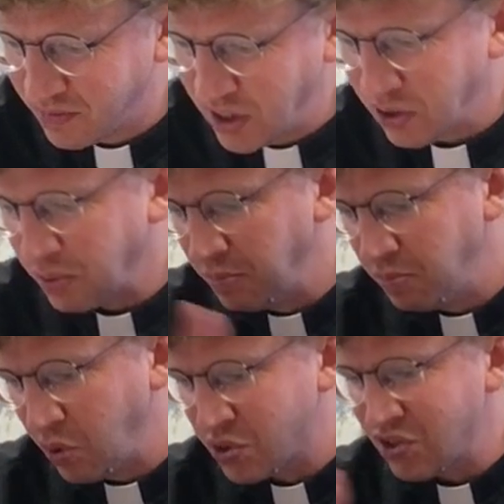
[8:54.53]
you know,
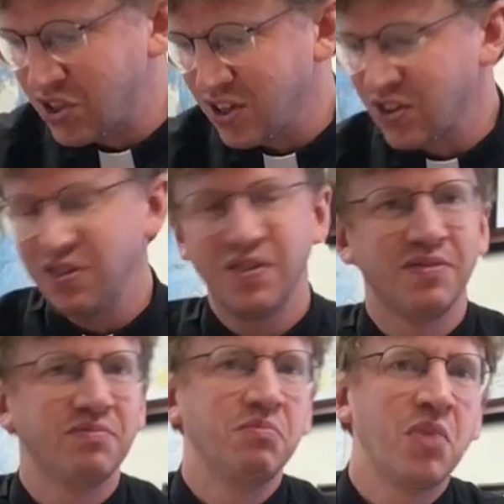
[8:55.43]
Moses doesn't
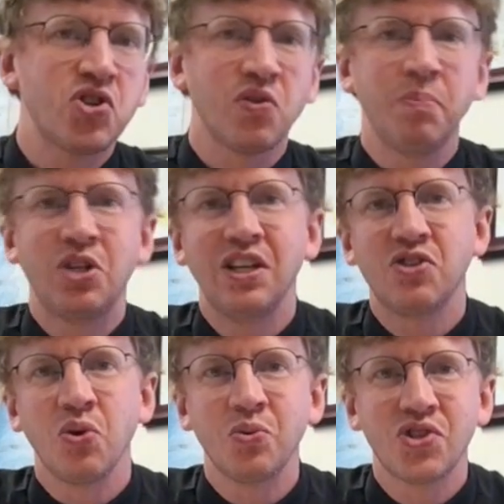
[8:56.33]
measure up to
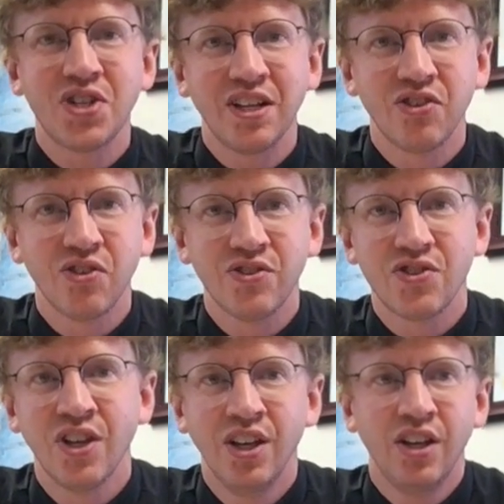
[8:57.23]
his own standards,